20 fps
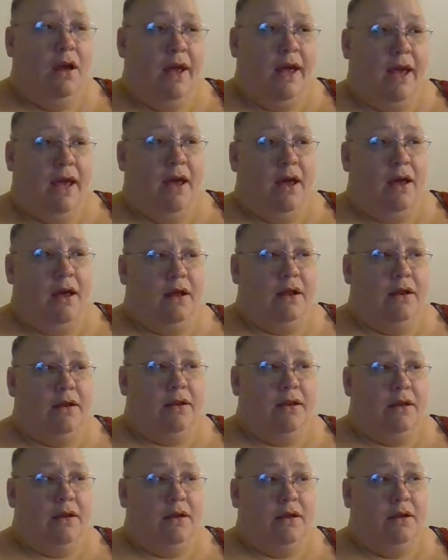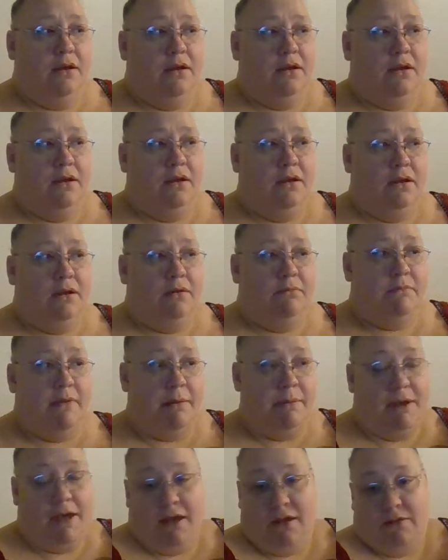and
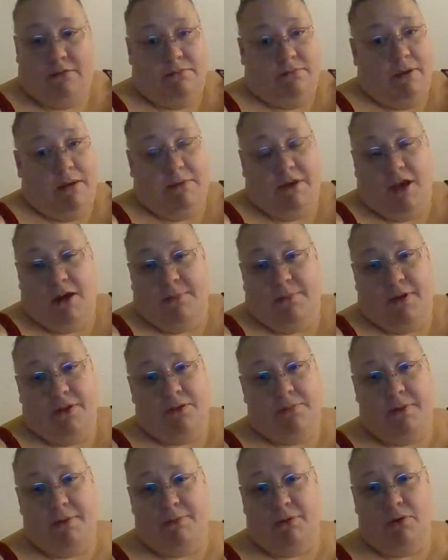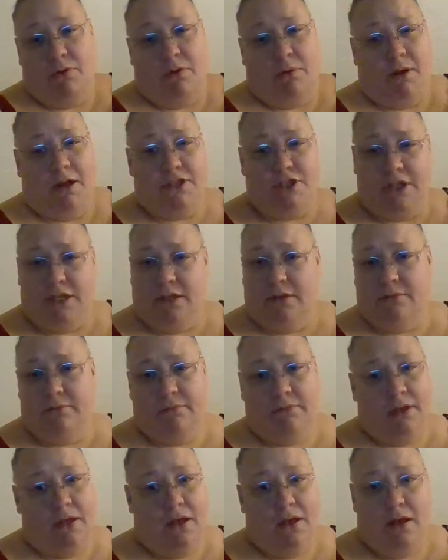maybe help other people who are watching.
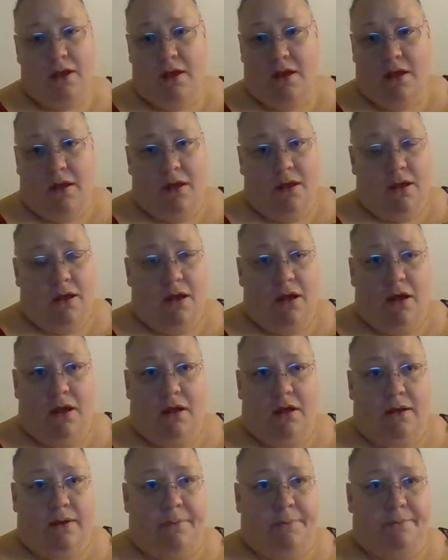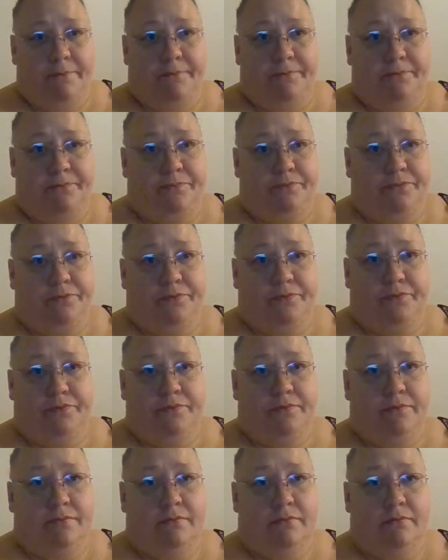Um,
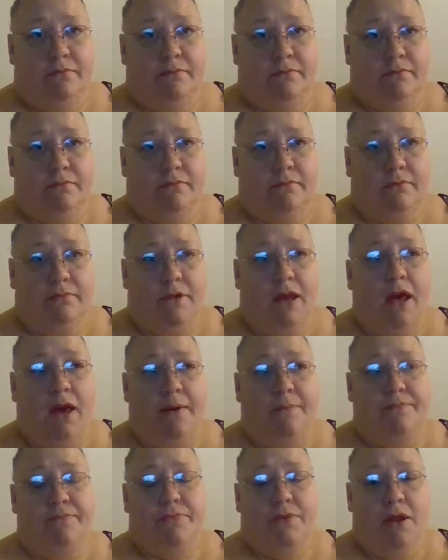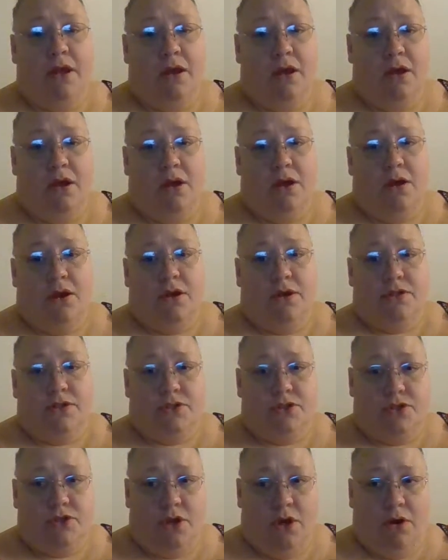yeah.
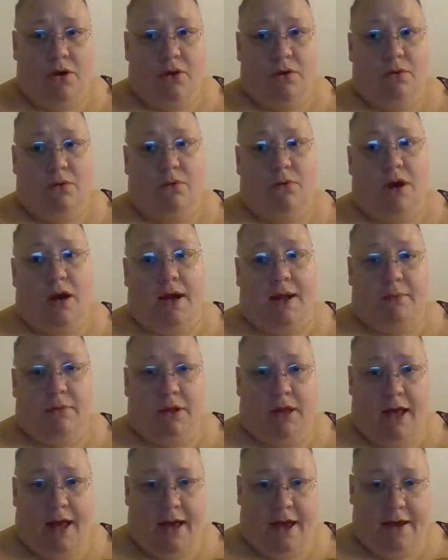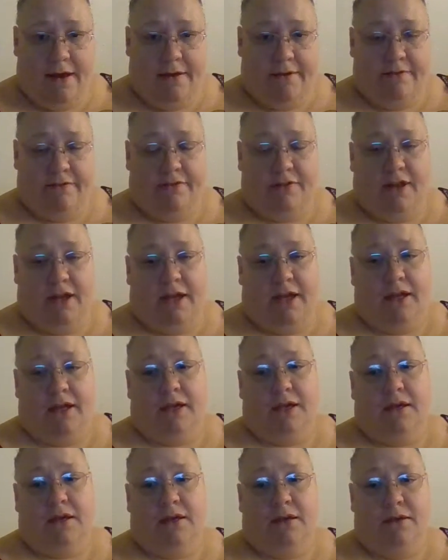So I will have
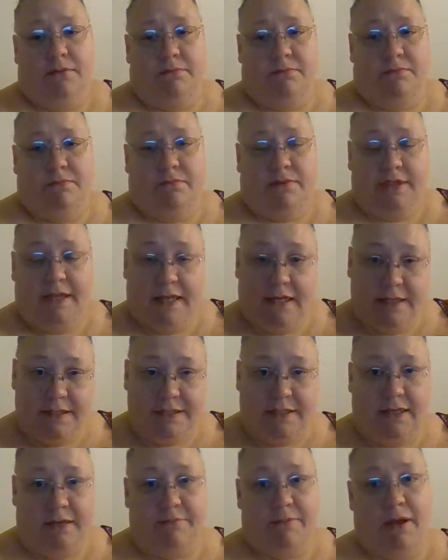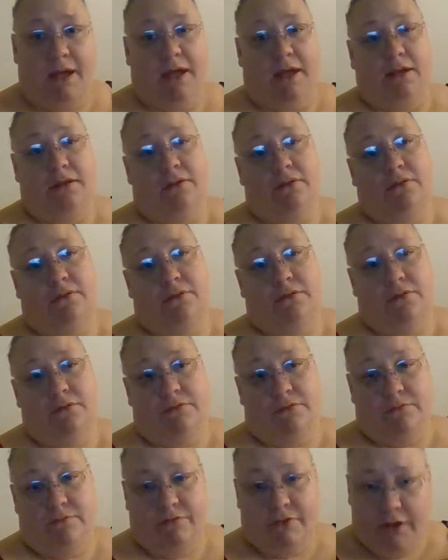like links in my
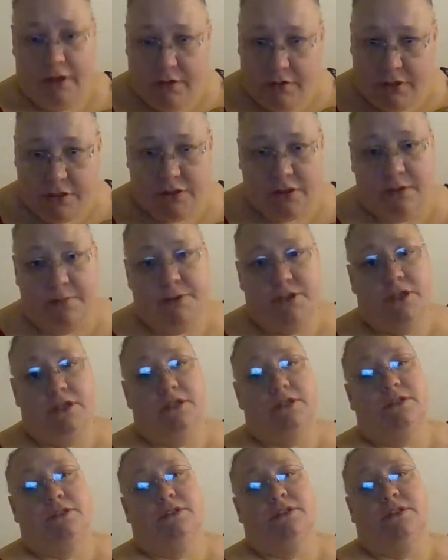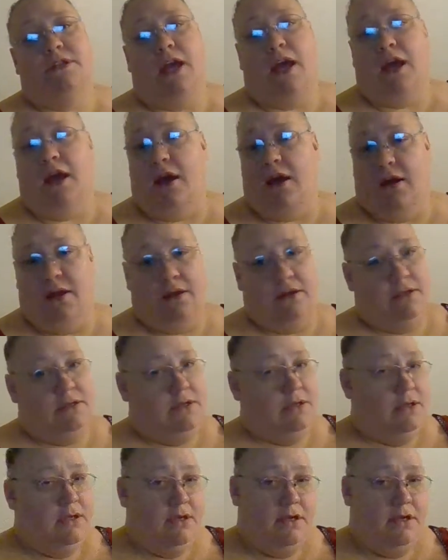video descriptions, and